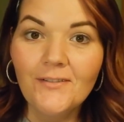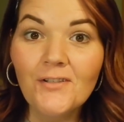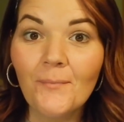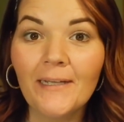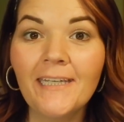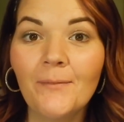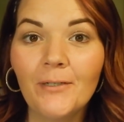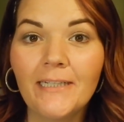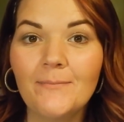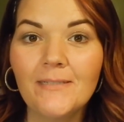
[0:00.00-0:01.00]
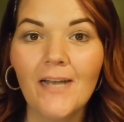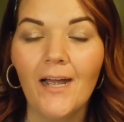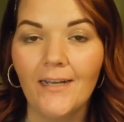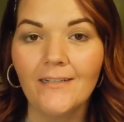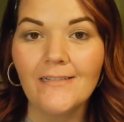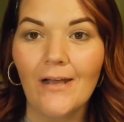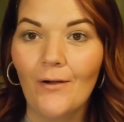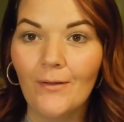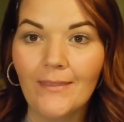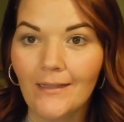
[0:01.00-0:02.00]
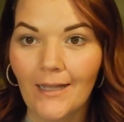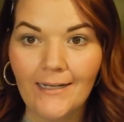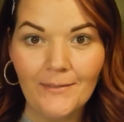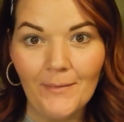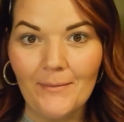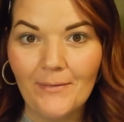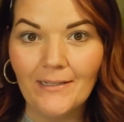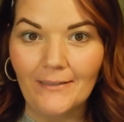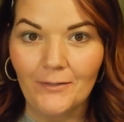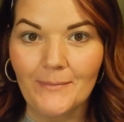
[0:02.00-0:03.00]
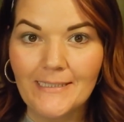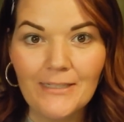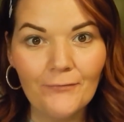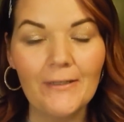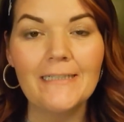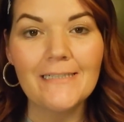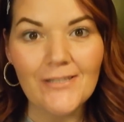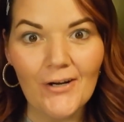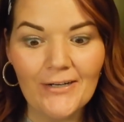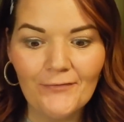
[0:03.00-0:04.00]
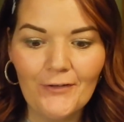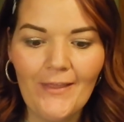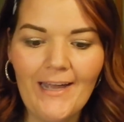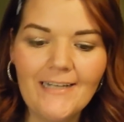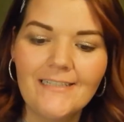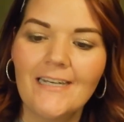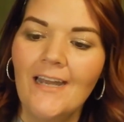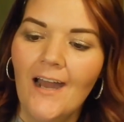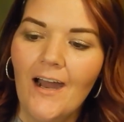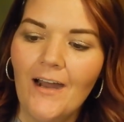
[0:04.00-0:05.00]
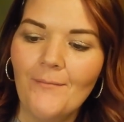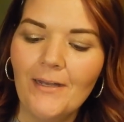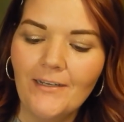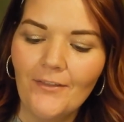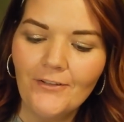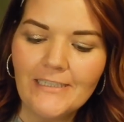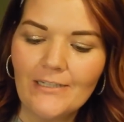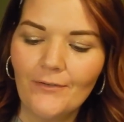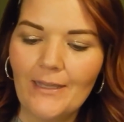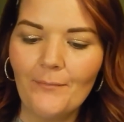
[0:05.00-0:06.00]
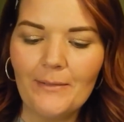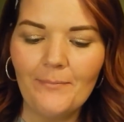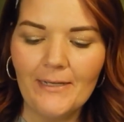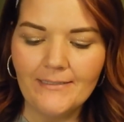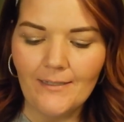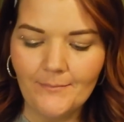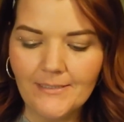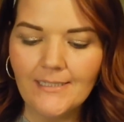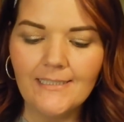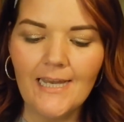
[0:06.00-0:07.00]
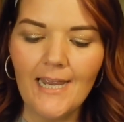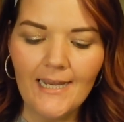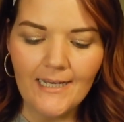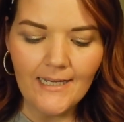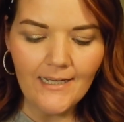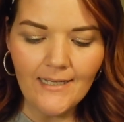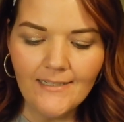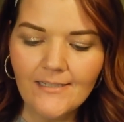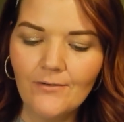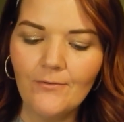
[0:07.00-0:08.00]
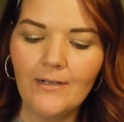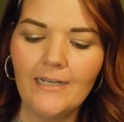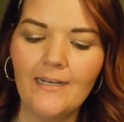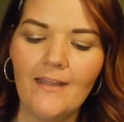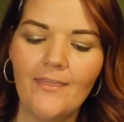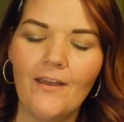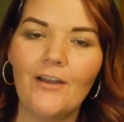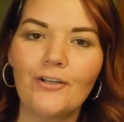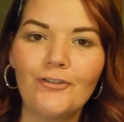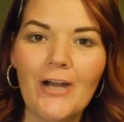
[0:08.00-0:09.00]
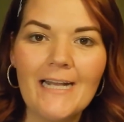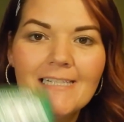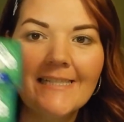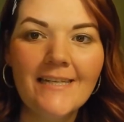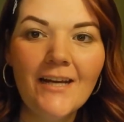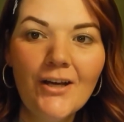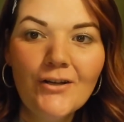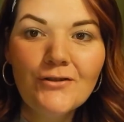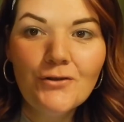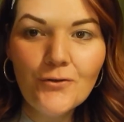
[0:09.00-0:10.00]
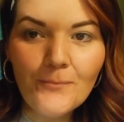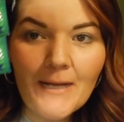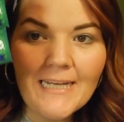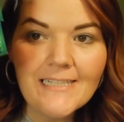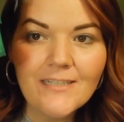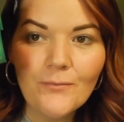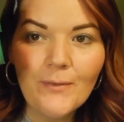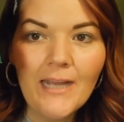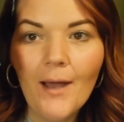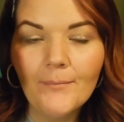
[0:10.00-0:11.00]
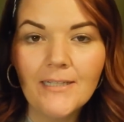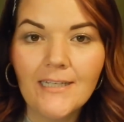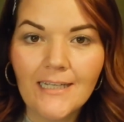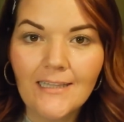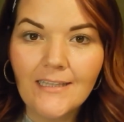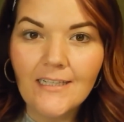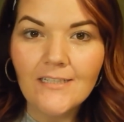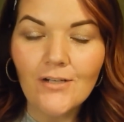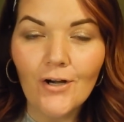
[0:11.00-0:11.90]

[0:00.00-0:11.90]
So my camera keeps dying, so the lighting may be a little bit different. Sorry for that. Another deal that we picked up today is on the Crest toothpaste. We opted to get these.